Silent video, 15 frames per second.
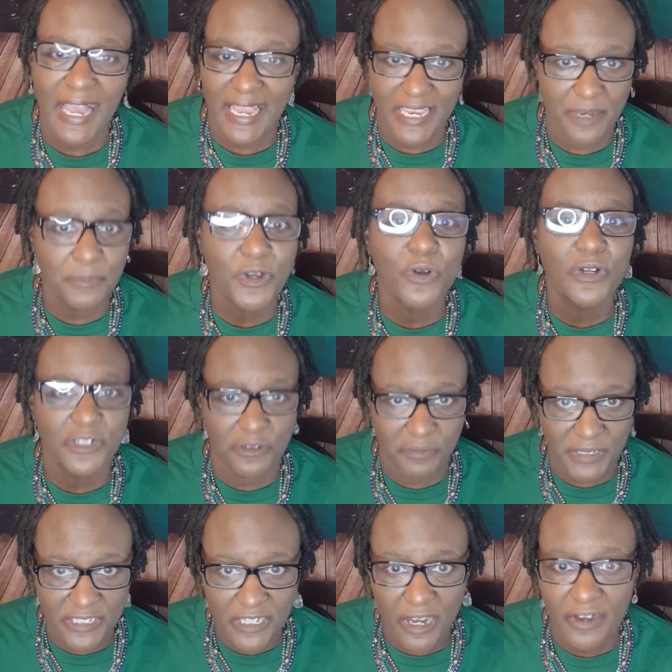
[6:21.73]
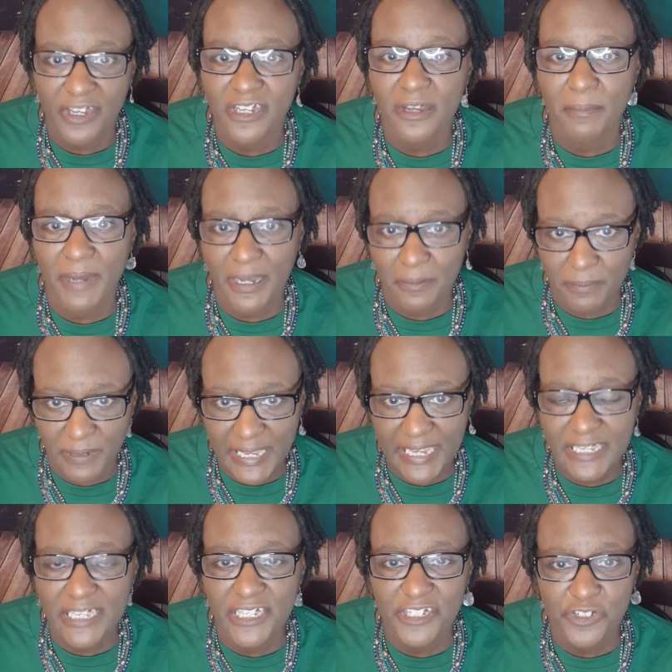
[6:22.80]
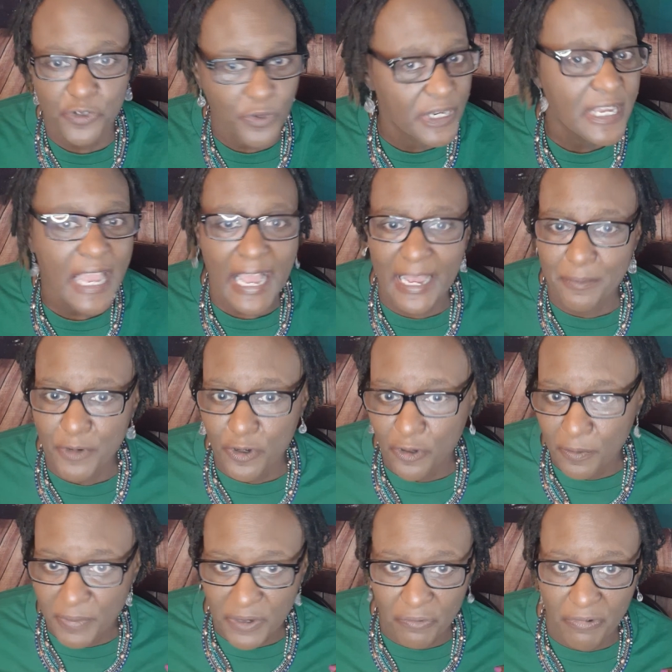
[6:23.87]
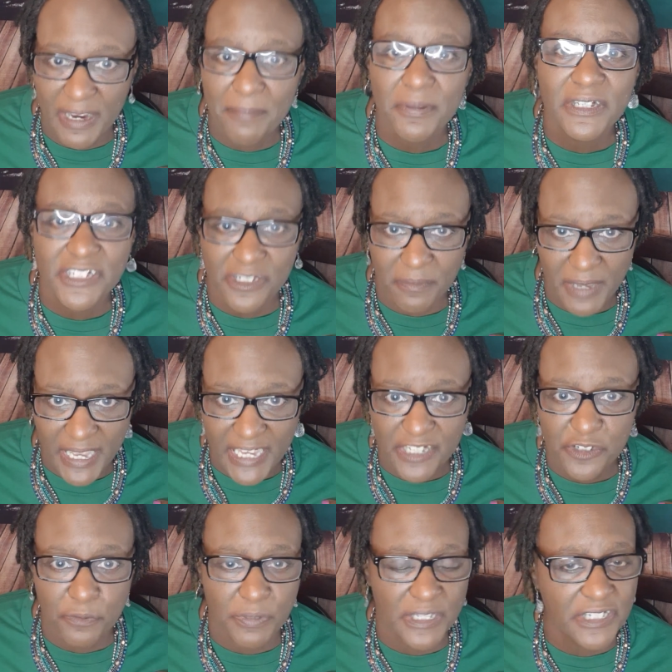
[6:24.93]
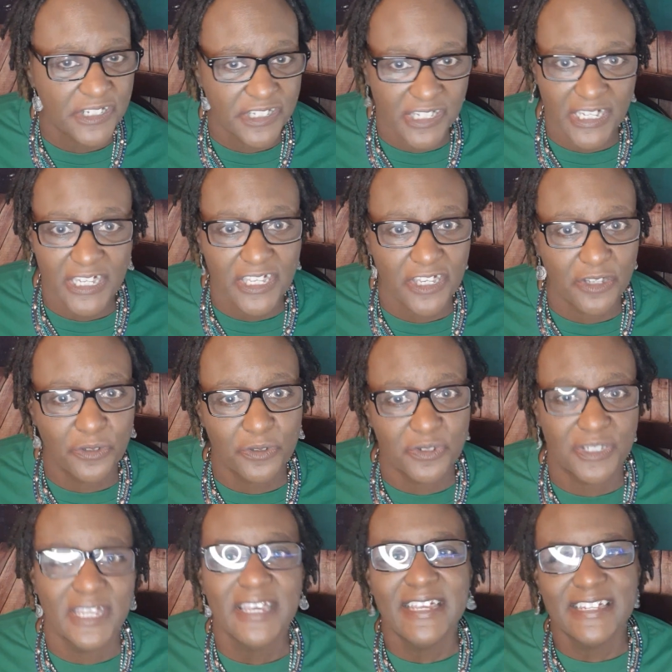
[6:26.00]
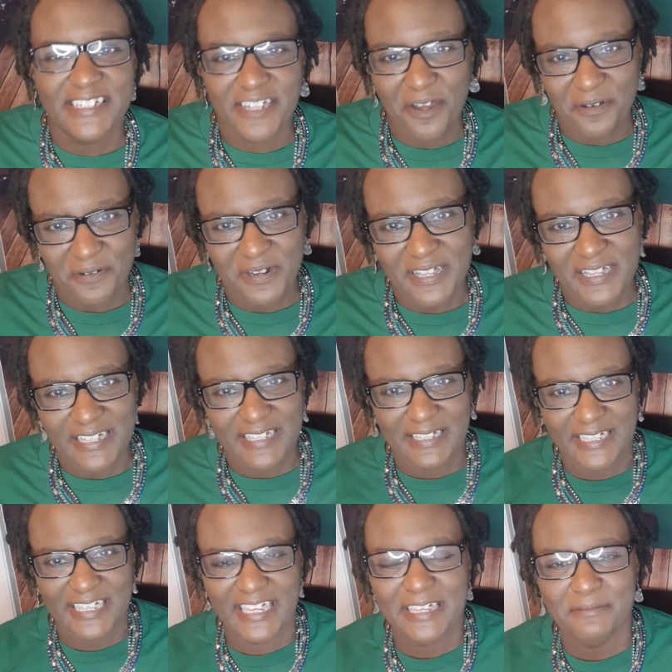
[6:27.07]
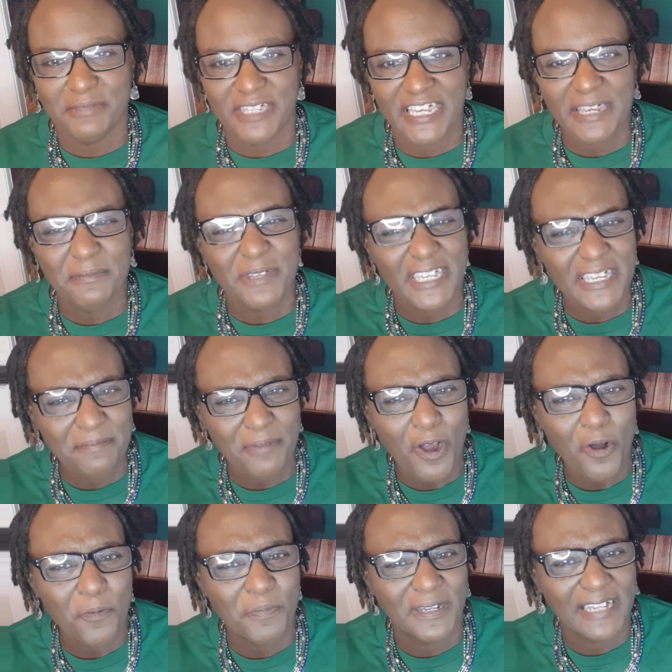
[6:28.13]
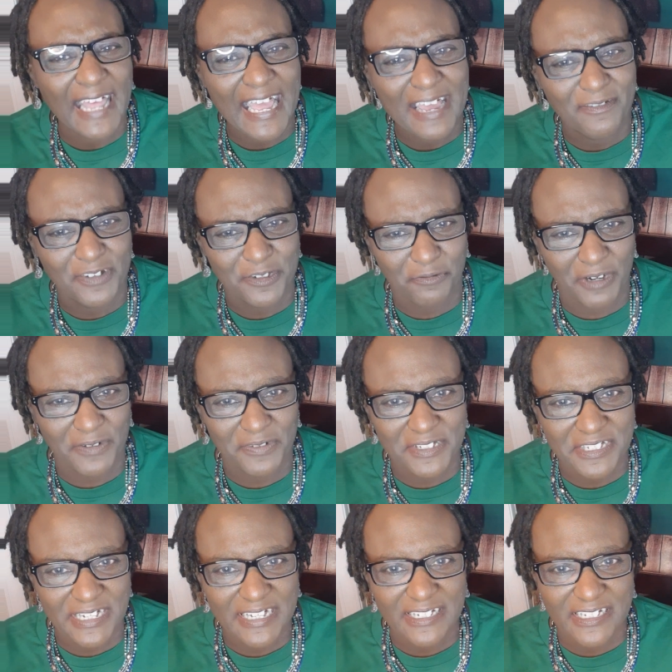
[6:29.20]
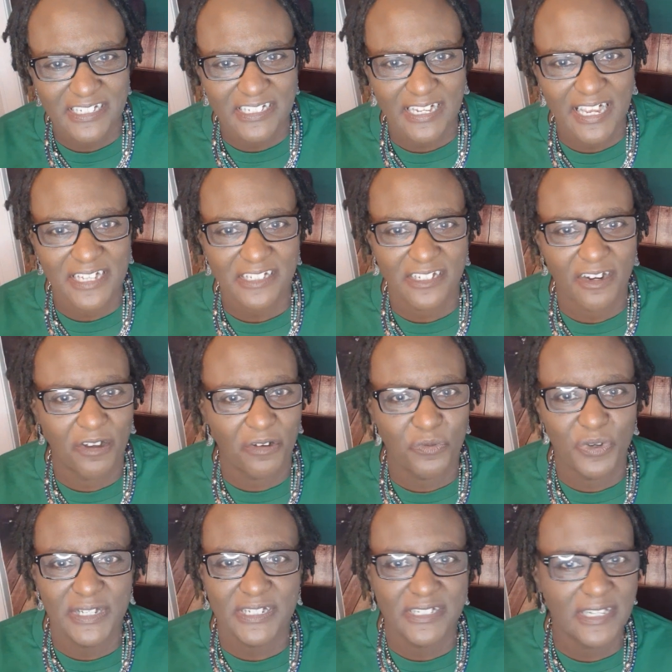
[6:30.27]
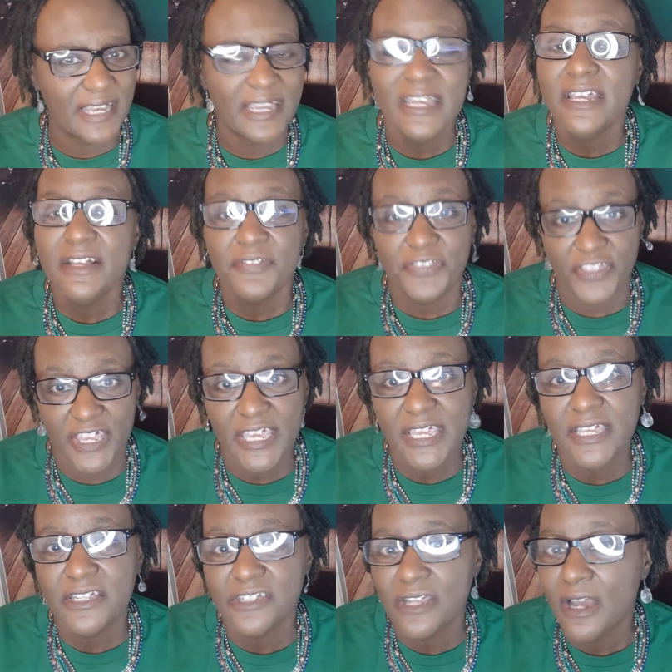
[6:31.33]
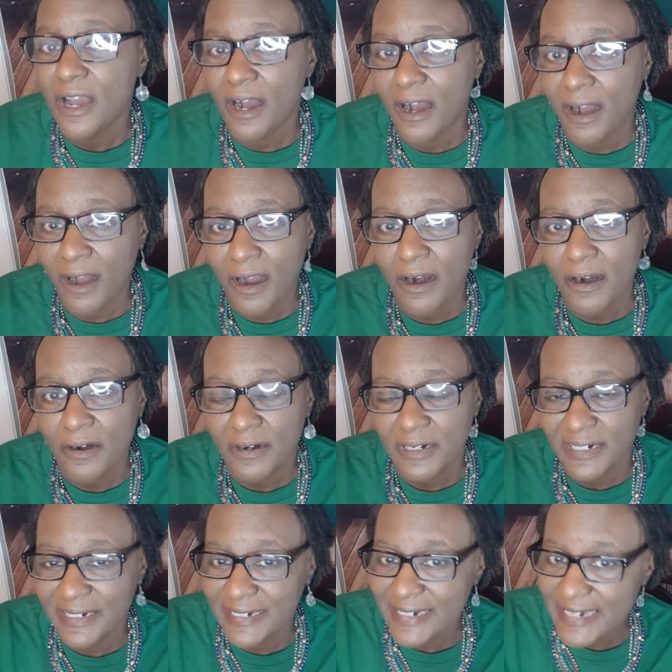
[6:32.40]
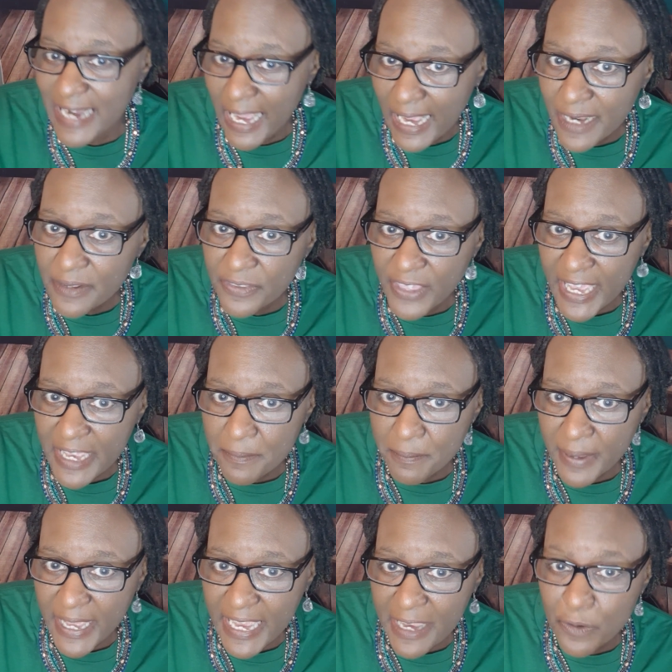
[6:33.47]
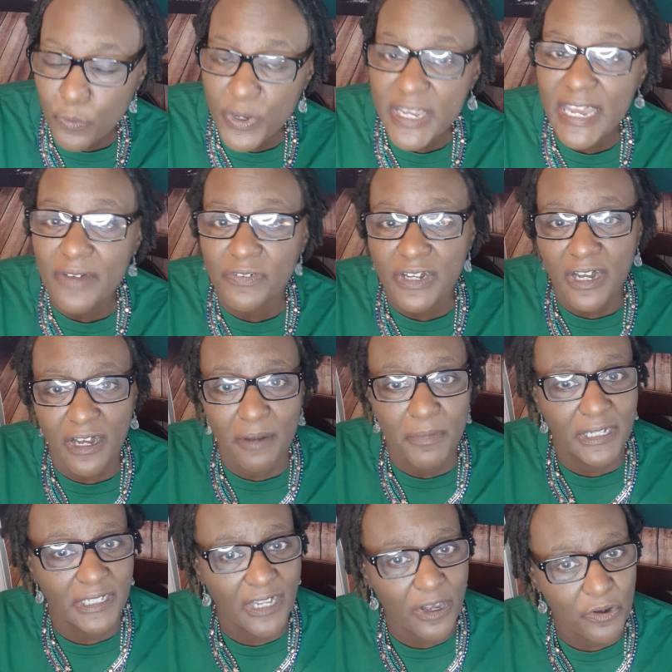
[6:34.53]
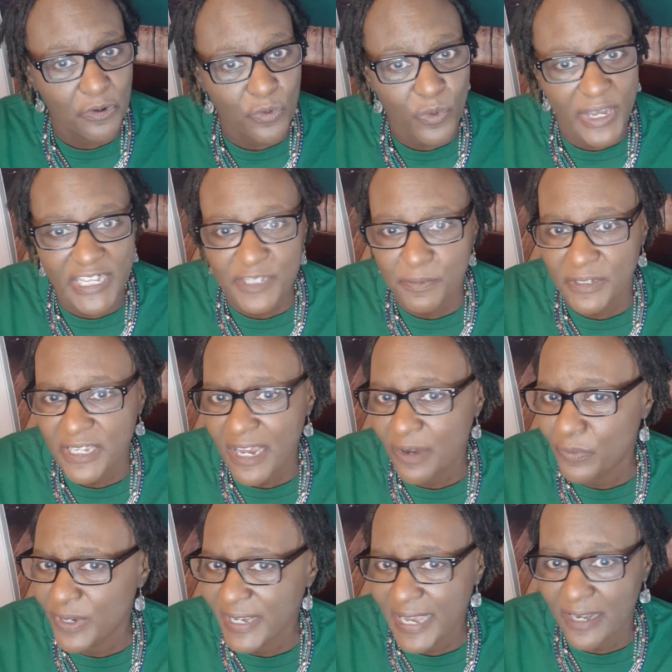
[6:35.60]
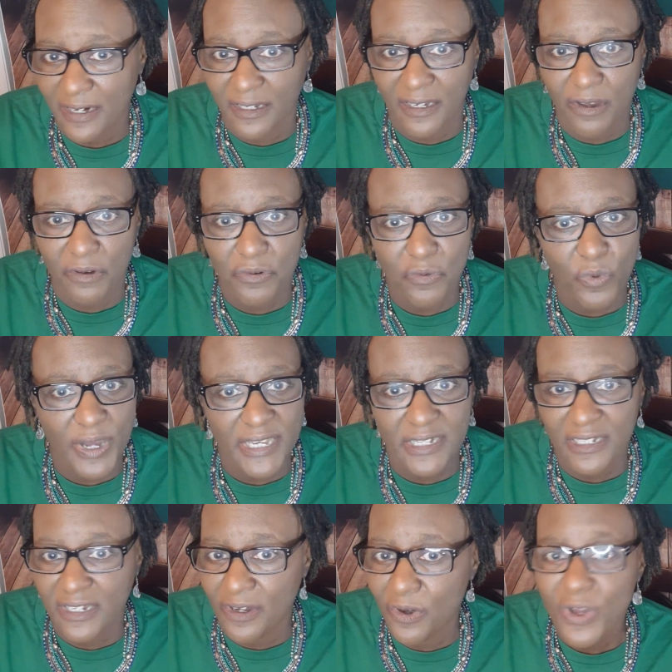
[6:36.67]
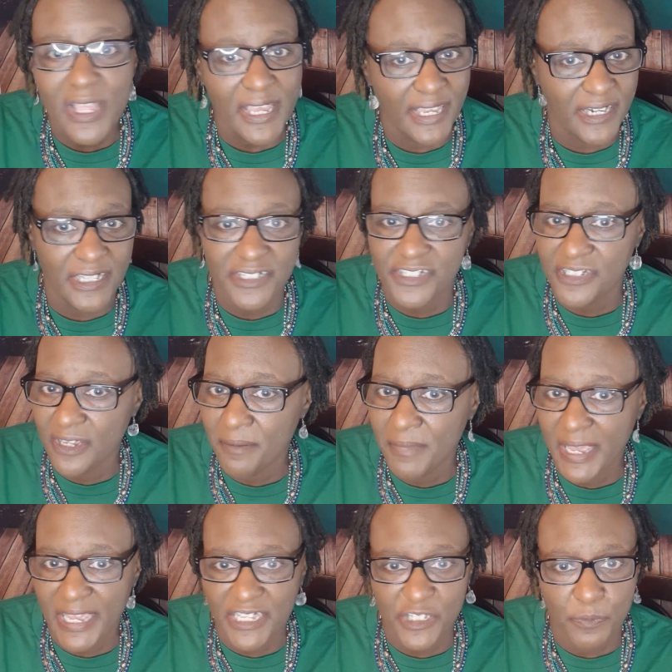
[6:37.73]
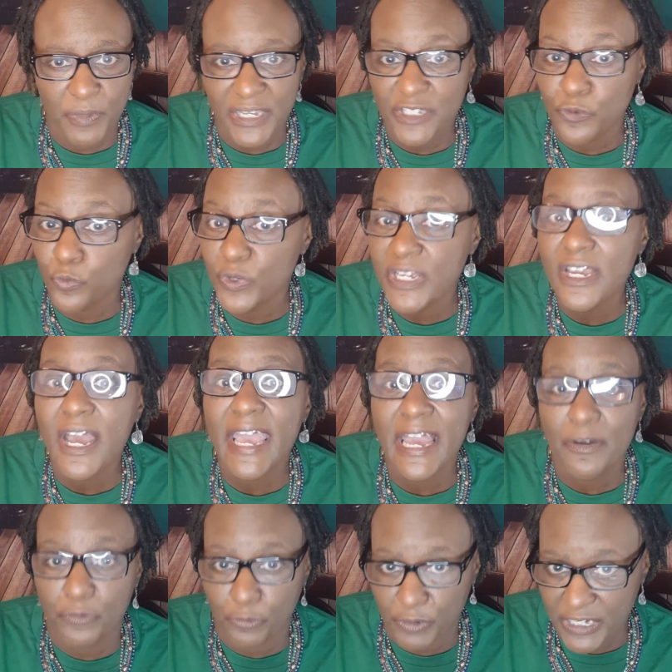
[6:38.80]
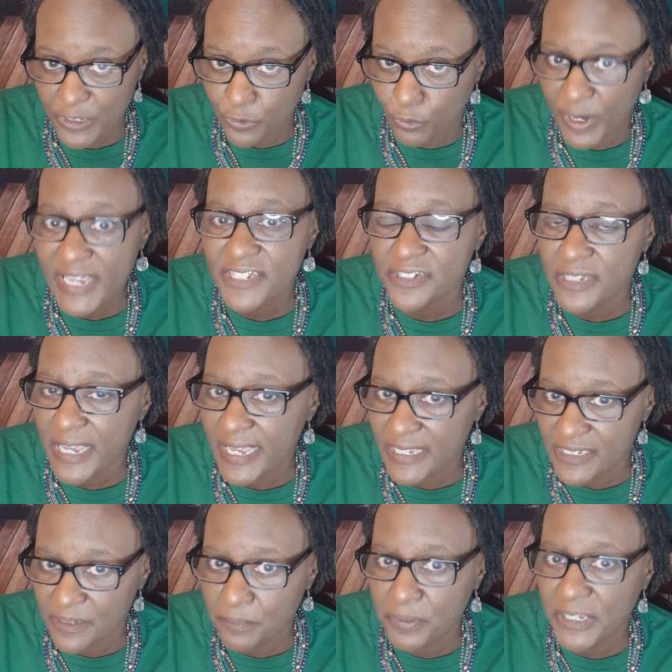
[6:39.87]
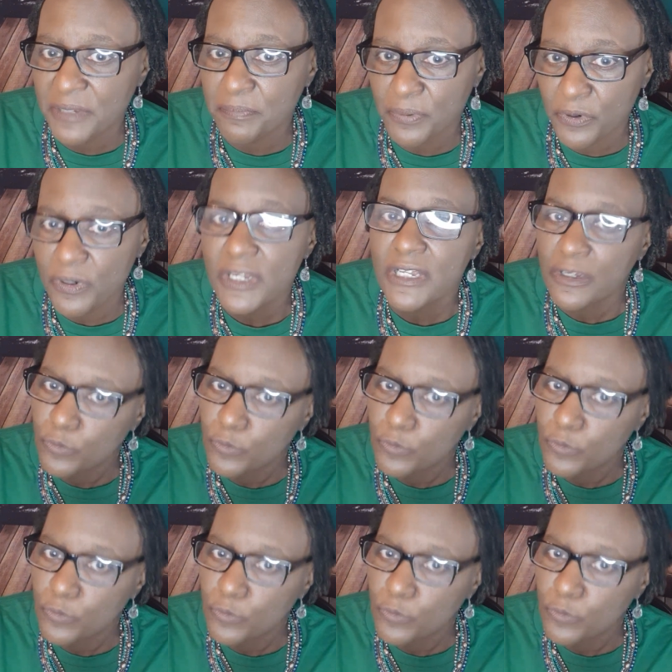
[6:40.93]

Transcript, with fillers: I am going to be talking about Black history. I'm going to be repping some HBCUs. So keep, keep, keep hope alive, as Reverend Jesse Jackson always say. Things are not that bad. We have come a long ways, but y'all, we got a long way to go. And in some aspects, we have regressed as a people.